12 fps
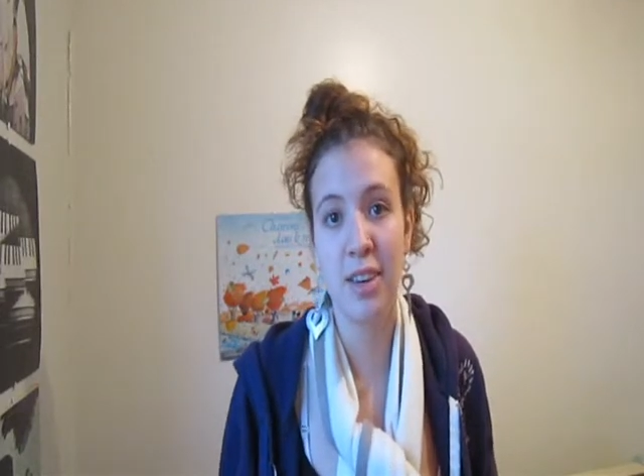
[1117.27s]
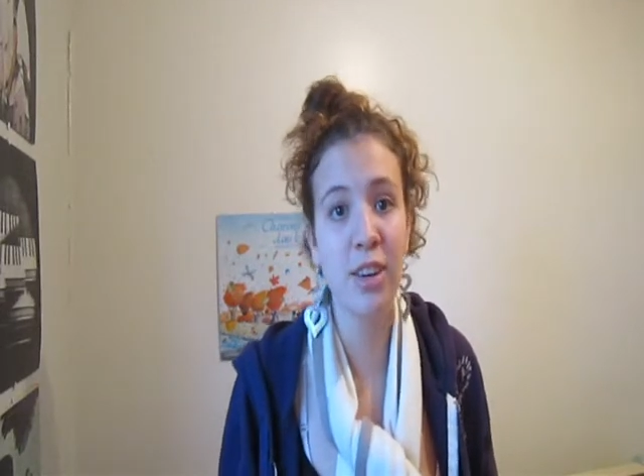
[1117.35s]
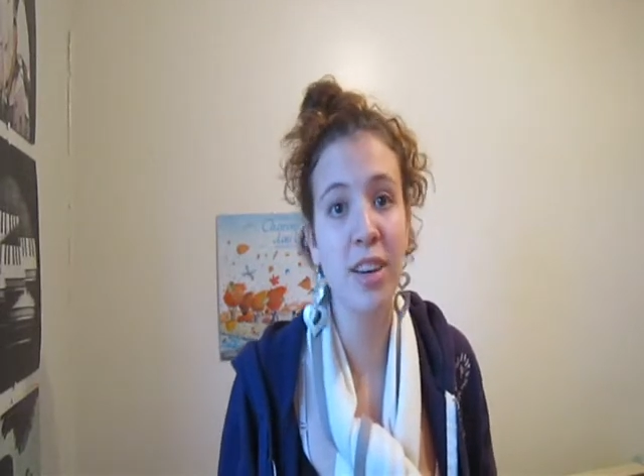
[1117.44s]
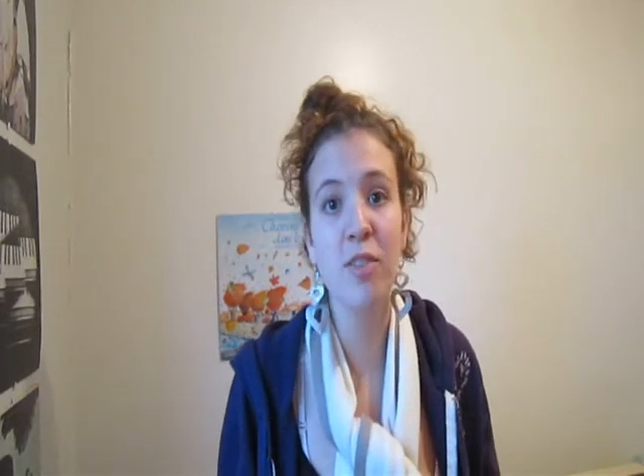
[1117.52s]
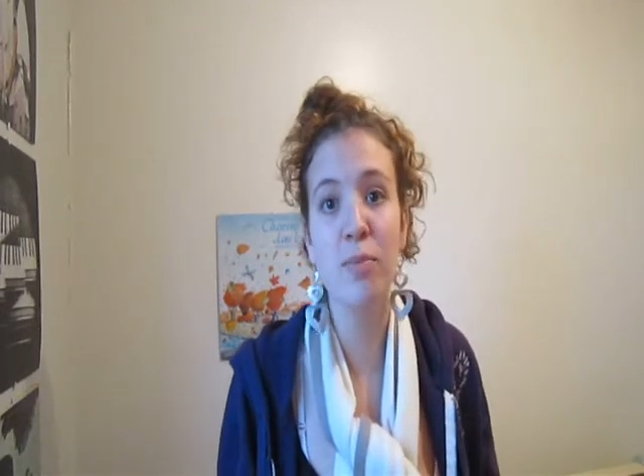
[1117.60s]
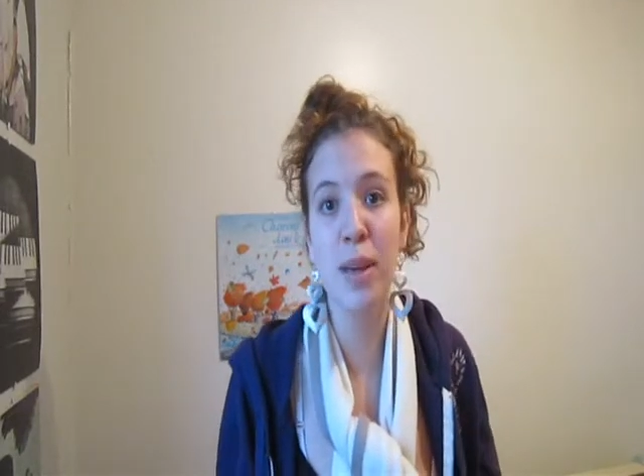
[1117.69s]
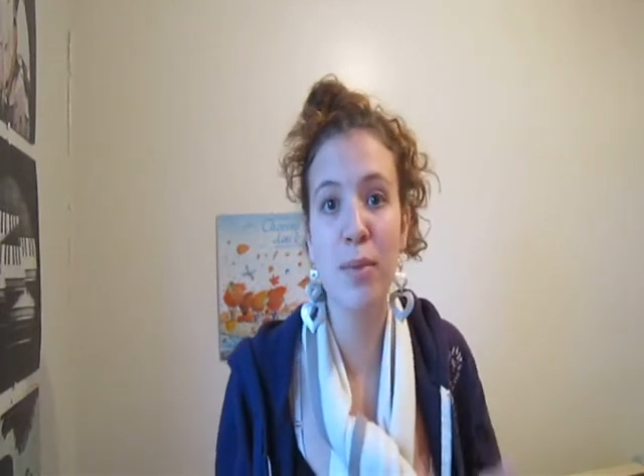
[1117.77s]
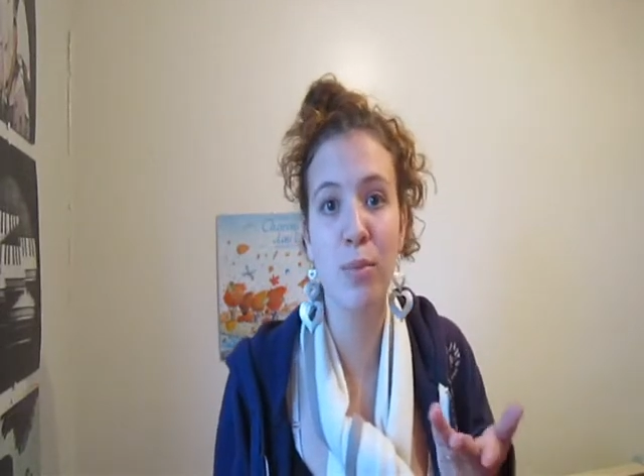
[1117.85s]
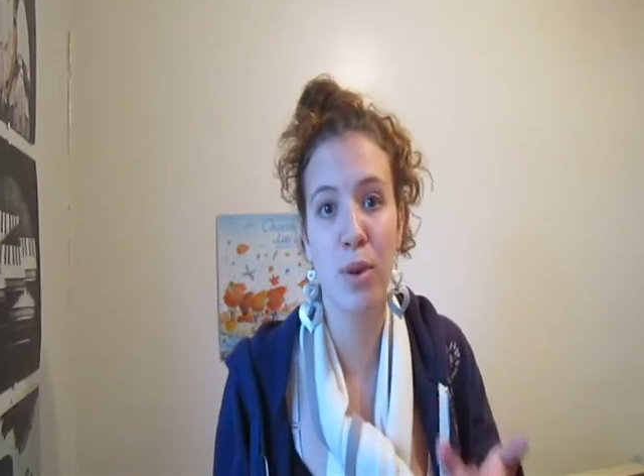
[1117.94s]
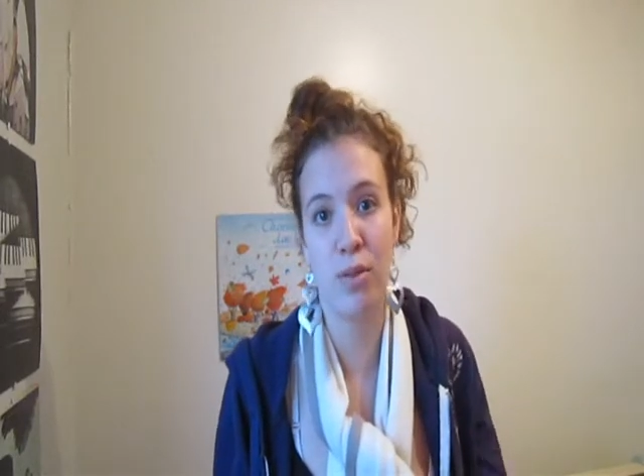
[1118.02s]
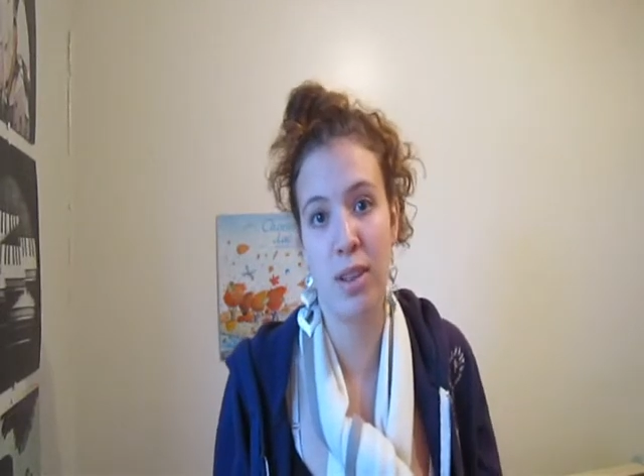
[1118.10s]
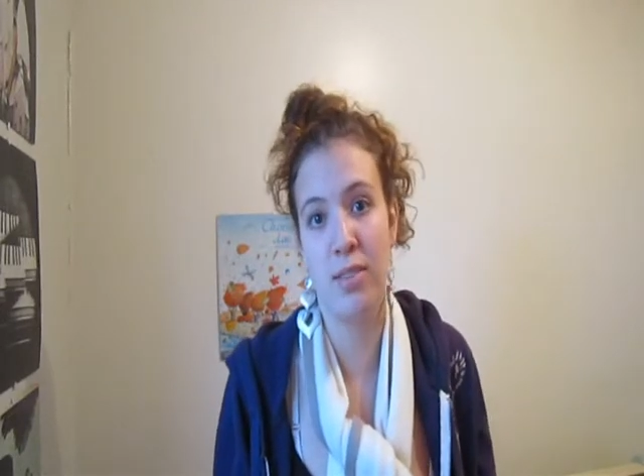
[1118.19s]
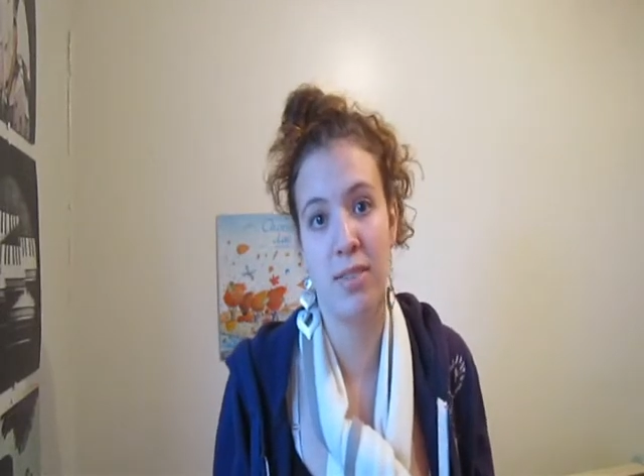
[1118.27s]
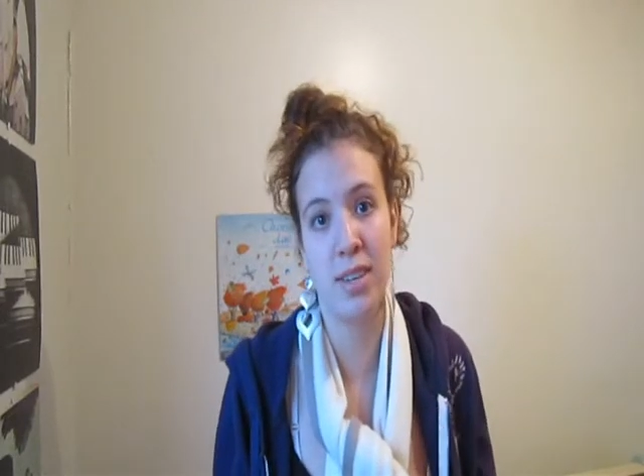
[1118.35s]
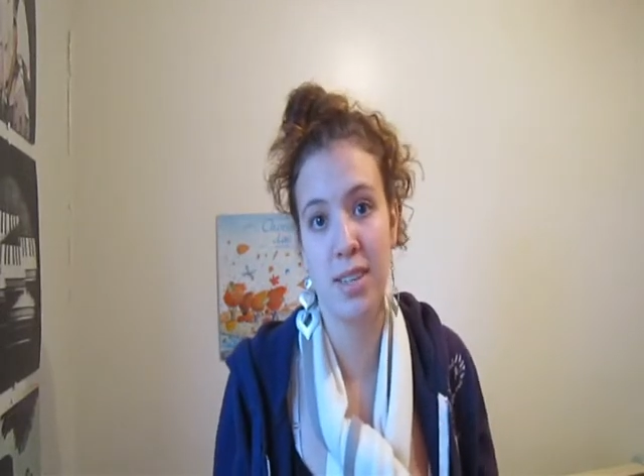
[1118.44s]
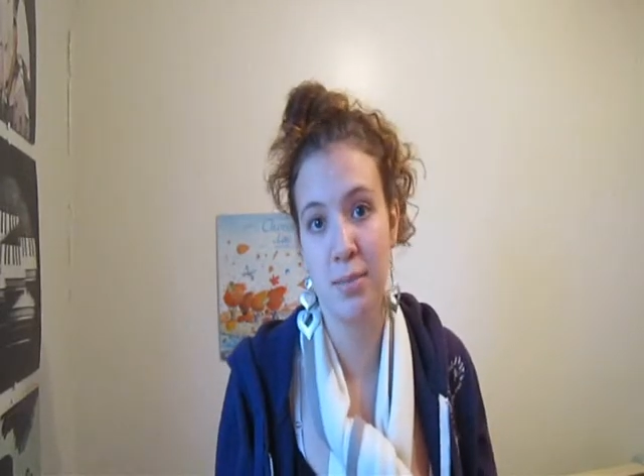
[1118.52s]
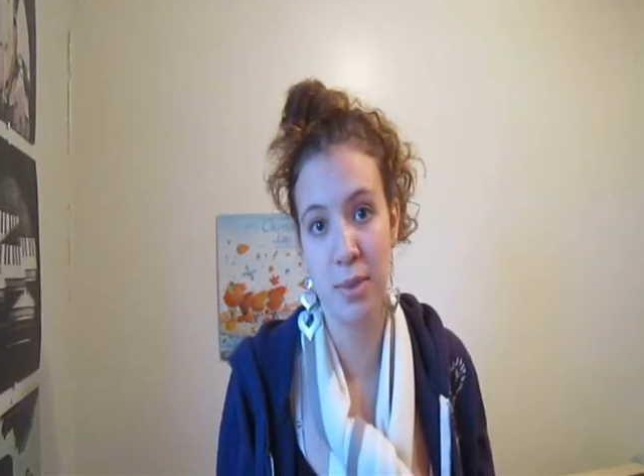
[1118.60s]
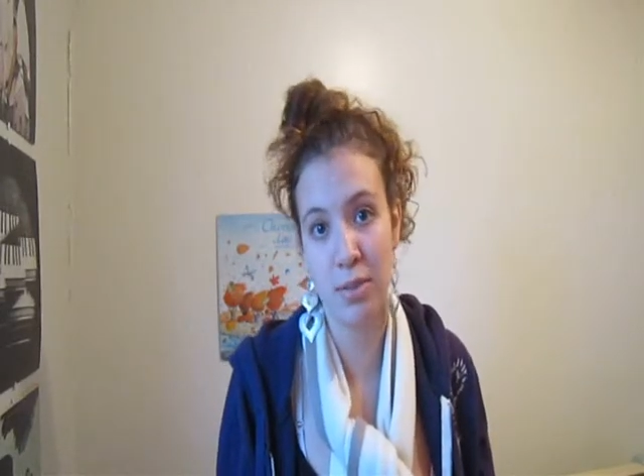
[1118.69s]
couldn't have been more
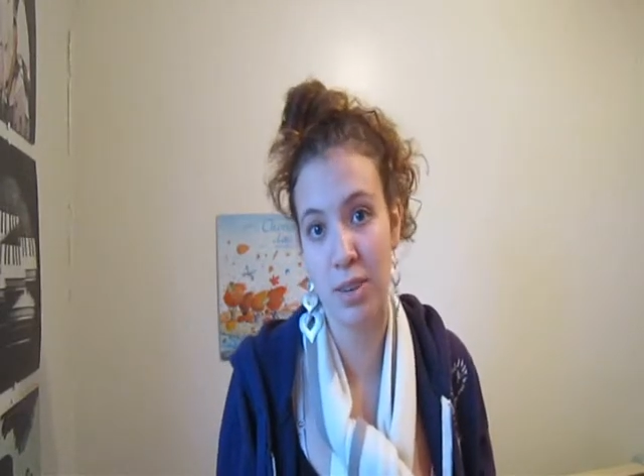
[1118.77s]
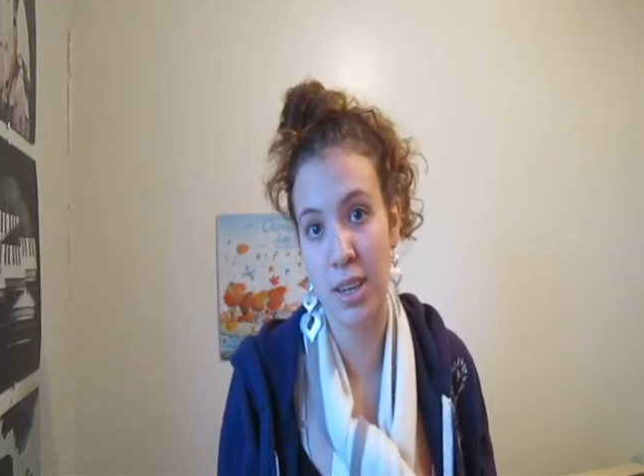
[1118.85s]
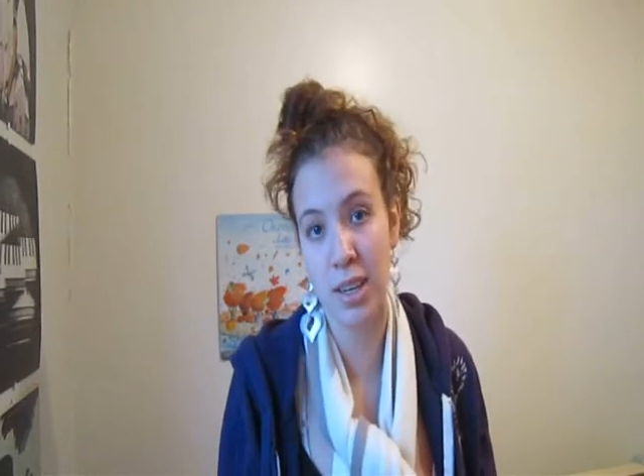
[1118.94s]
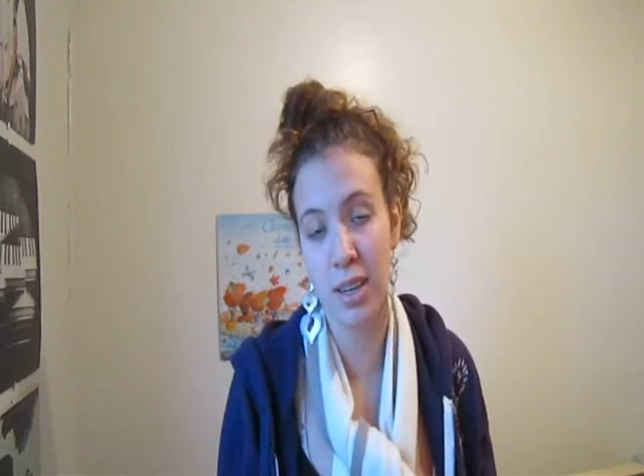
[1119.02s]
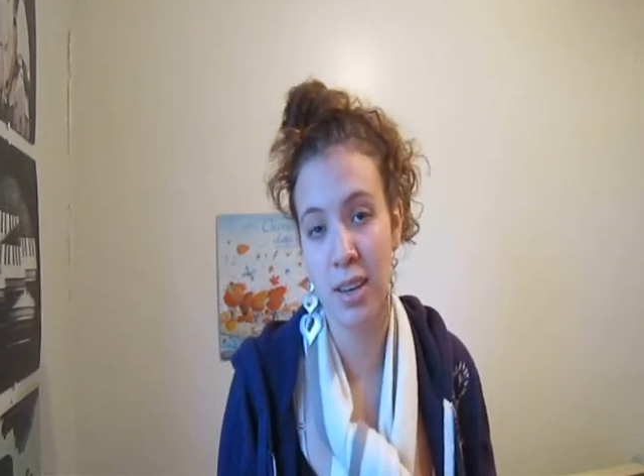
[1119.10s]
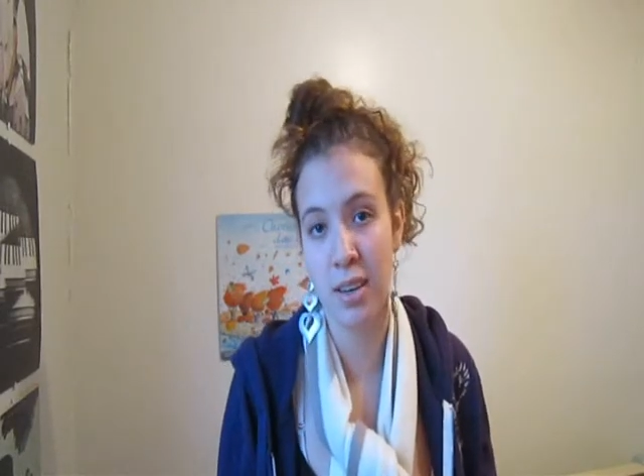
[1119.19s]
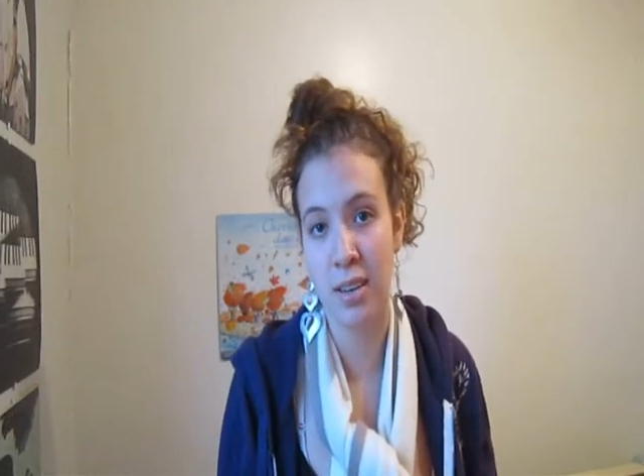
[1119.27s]
relevant to me, really.